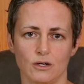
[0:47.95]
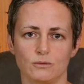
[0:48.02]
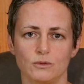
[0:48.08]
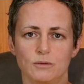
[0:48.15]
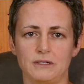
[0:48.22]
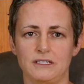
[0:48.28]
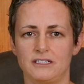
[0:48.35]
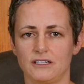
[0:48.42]

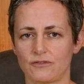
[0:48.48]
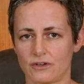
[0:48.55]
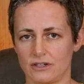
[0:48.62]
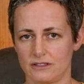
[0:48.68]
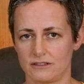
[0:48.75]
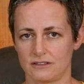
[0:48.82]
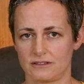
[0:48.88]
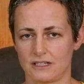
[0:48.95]
will be
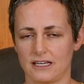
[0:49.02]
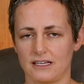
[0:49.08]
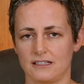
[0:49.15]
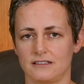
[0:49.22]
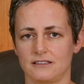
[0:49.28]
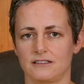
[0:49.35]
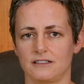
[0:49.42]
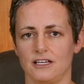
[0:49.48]
different
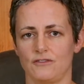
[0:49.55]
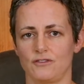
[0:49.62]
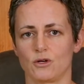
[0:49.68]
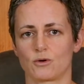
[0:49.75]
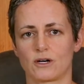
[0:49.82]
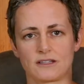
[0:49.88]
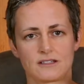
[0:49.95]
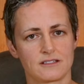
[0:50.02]
than if
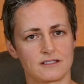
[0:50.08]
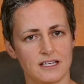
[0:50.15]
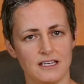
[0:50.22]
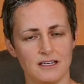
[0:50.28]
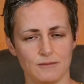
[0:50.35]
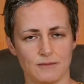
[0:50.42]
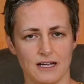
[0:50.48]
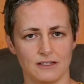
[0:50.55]
you were at the same